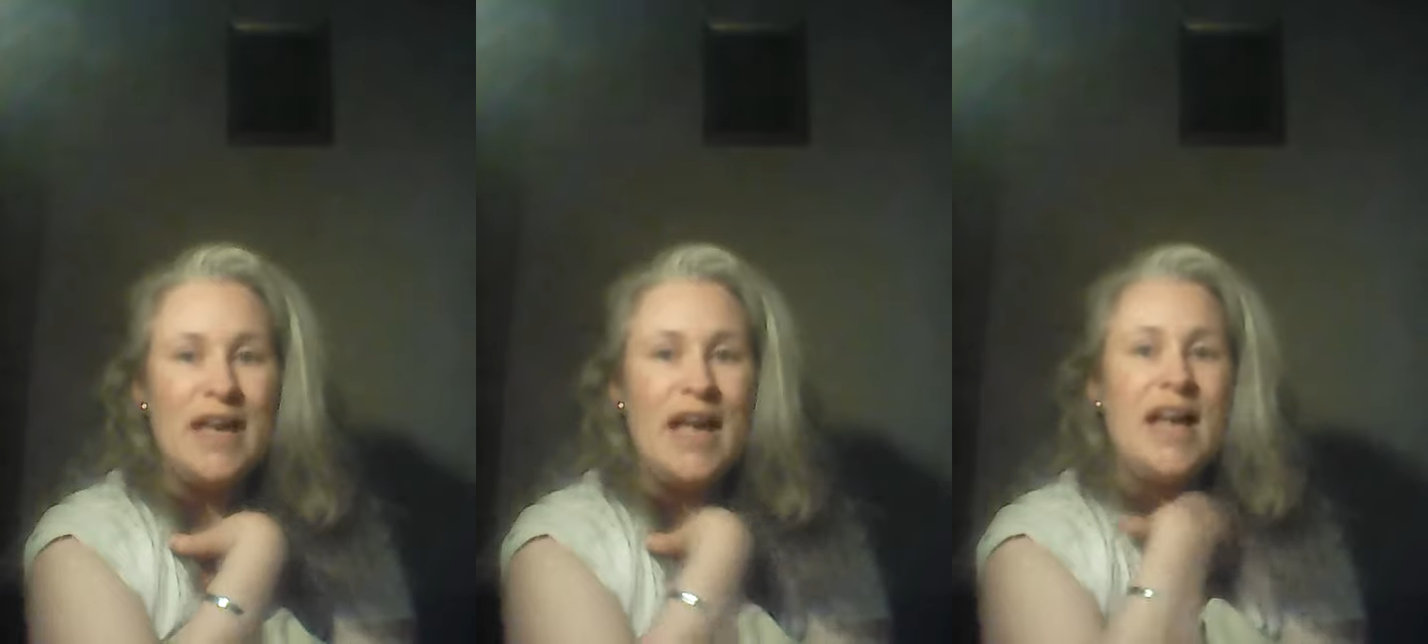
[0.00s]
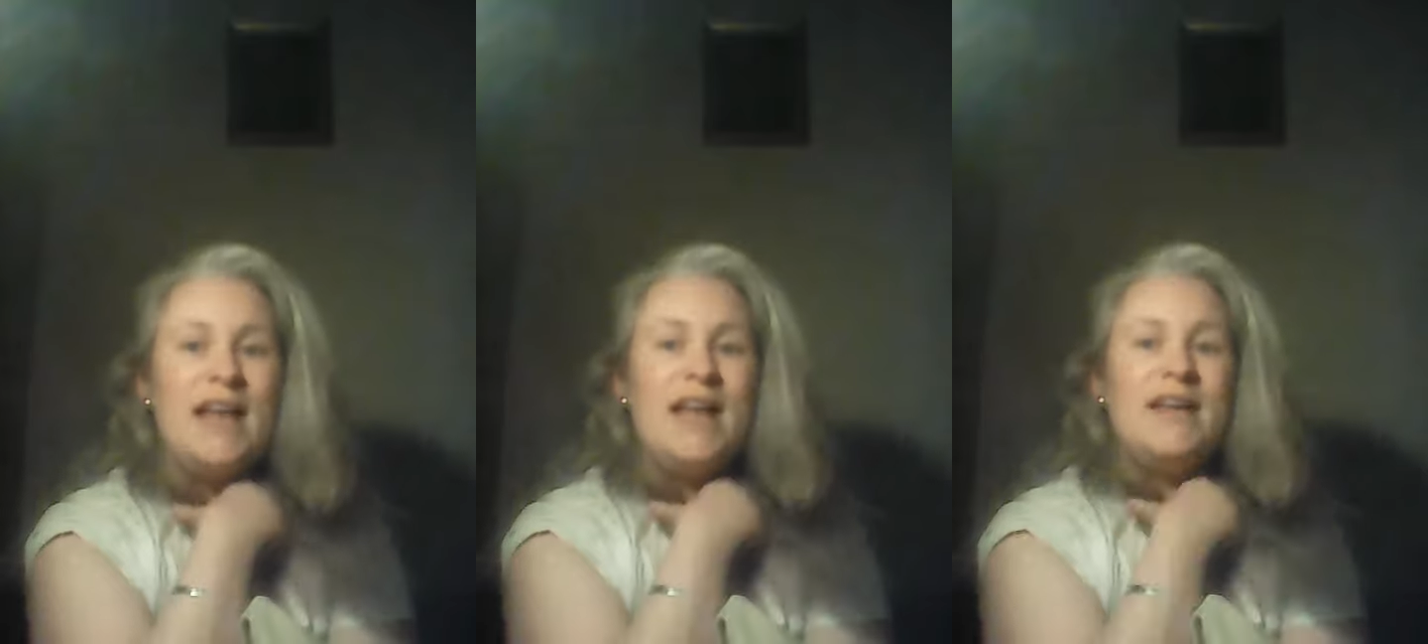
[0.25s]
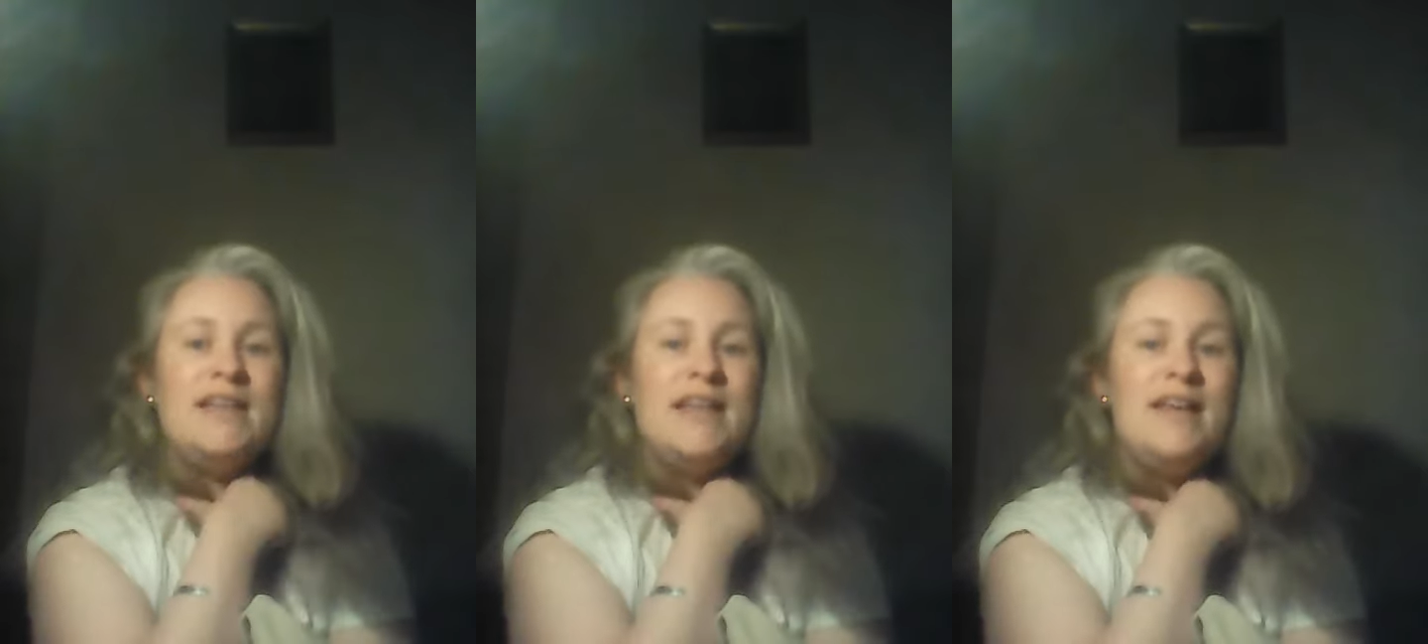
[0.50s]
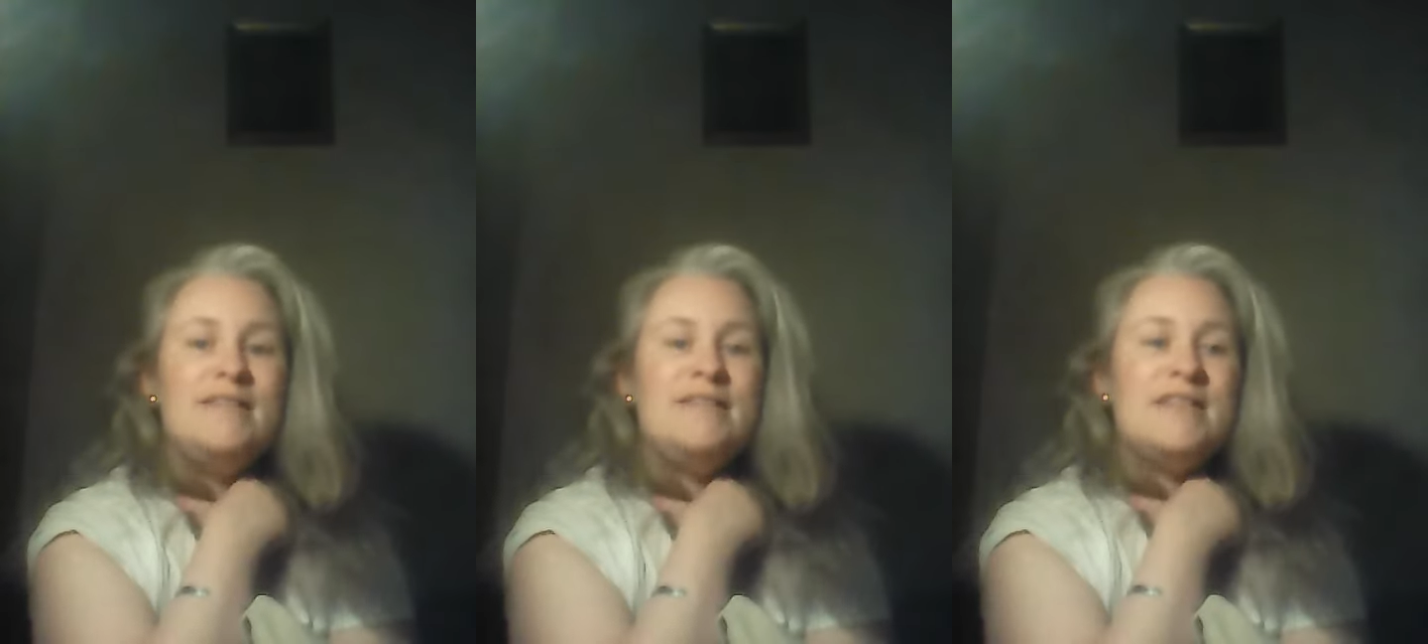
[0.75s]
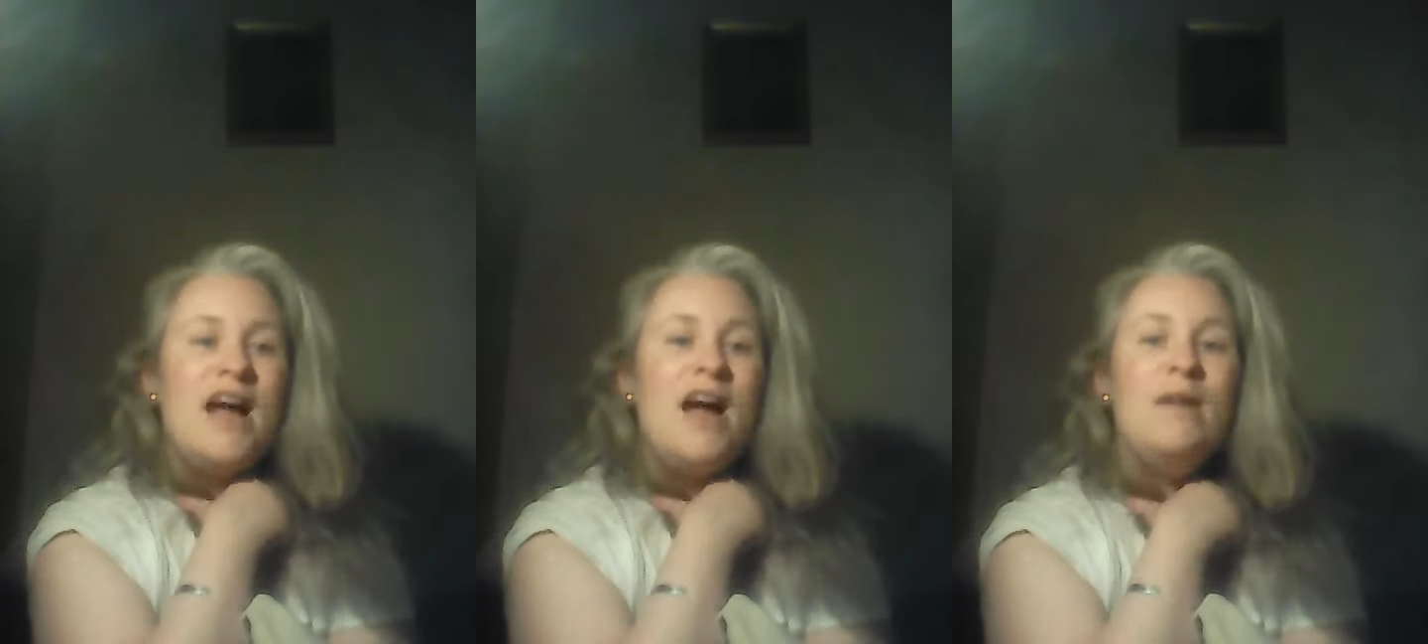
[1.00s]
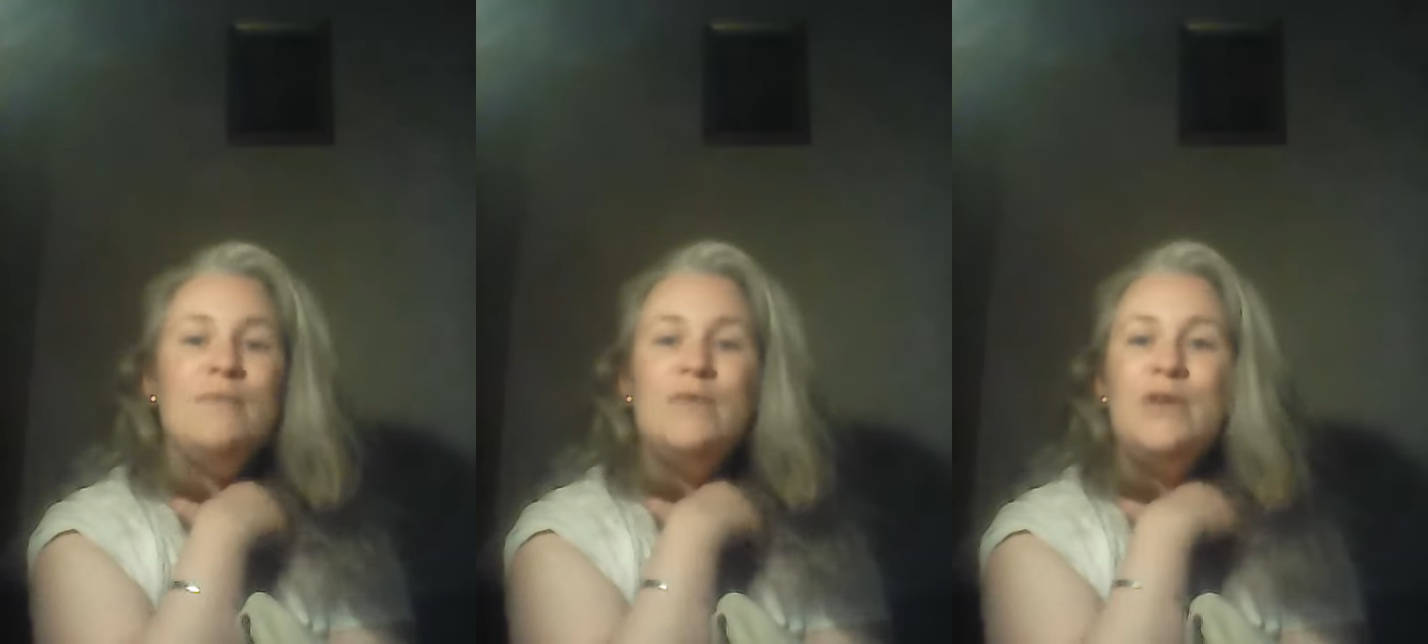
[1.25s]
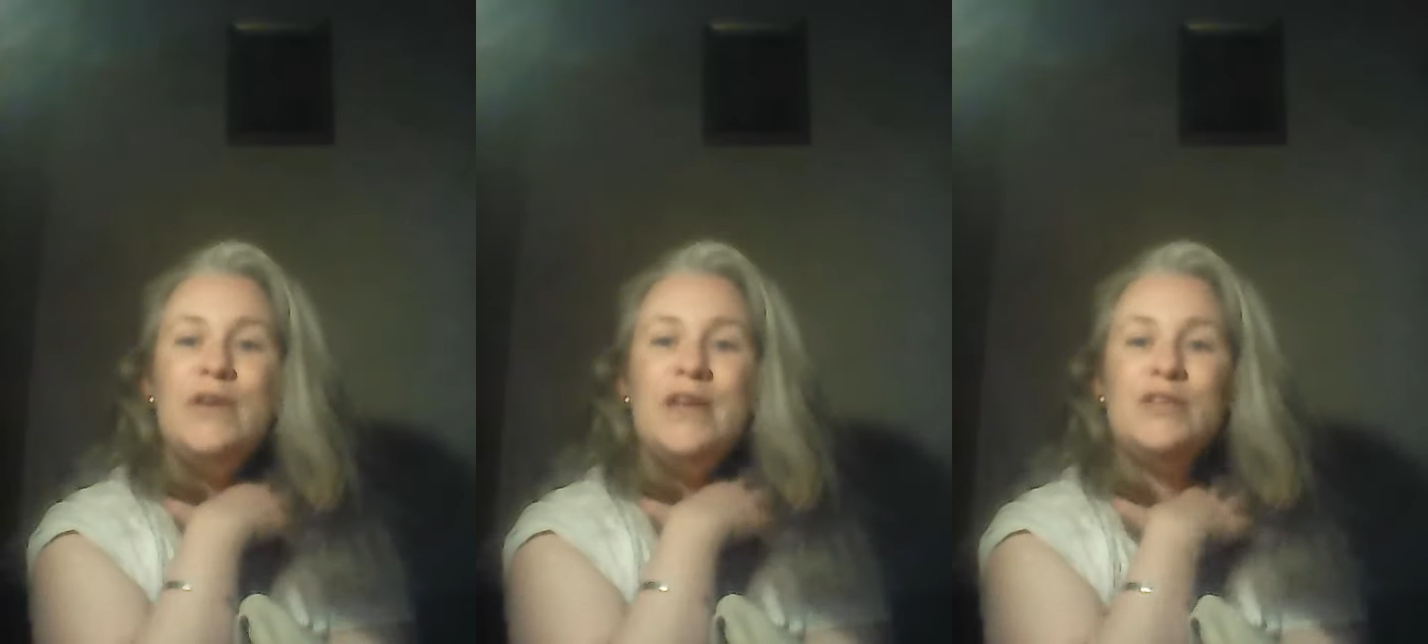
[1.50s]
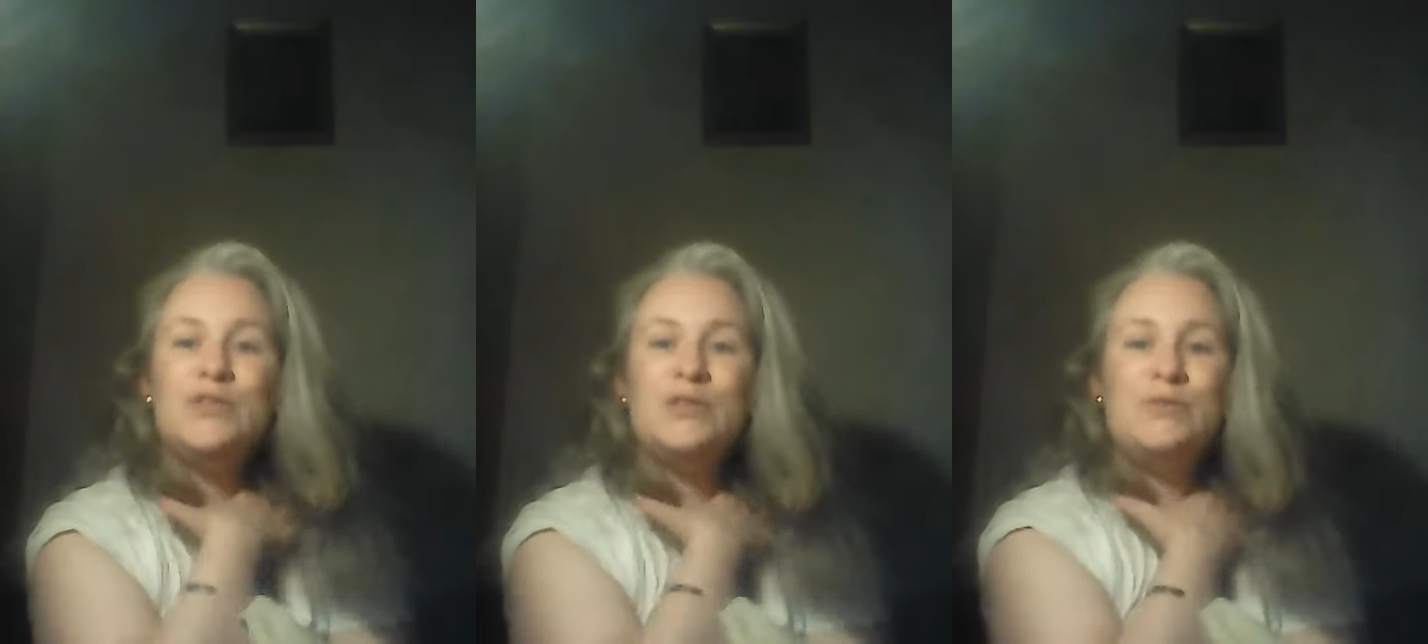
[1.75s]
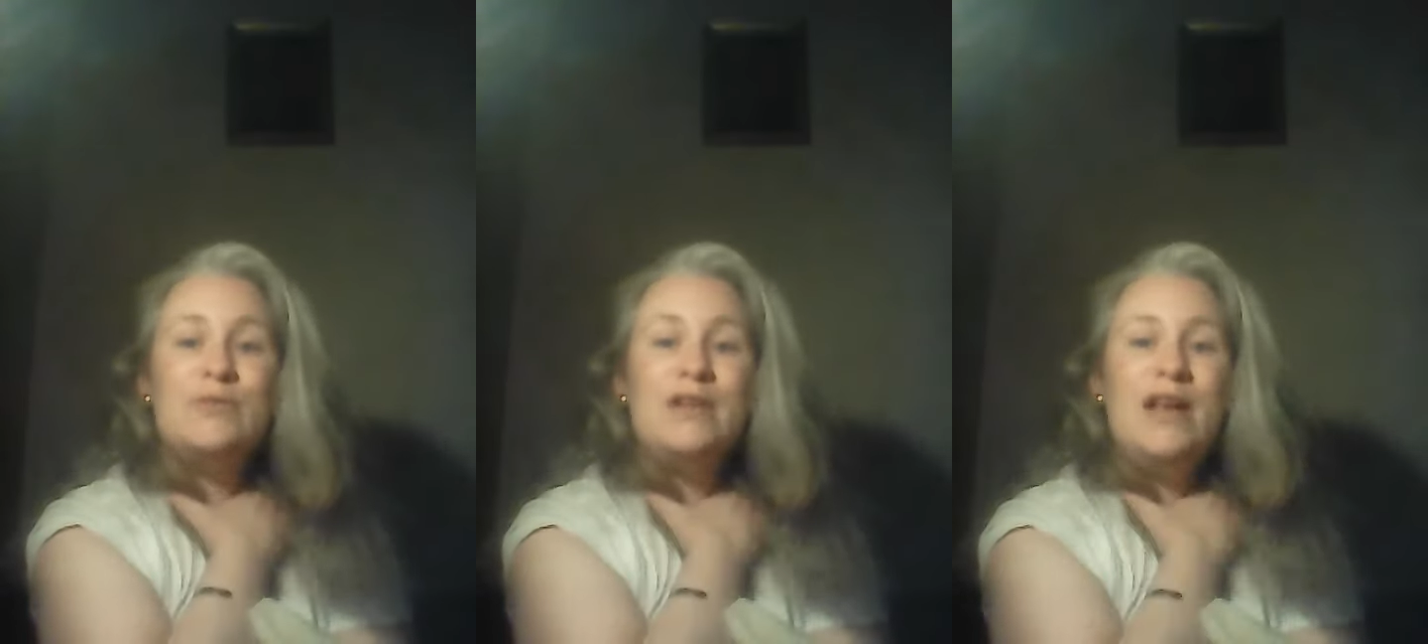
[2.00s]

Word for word: and I guess I'm going to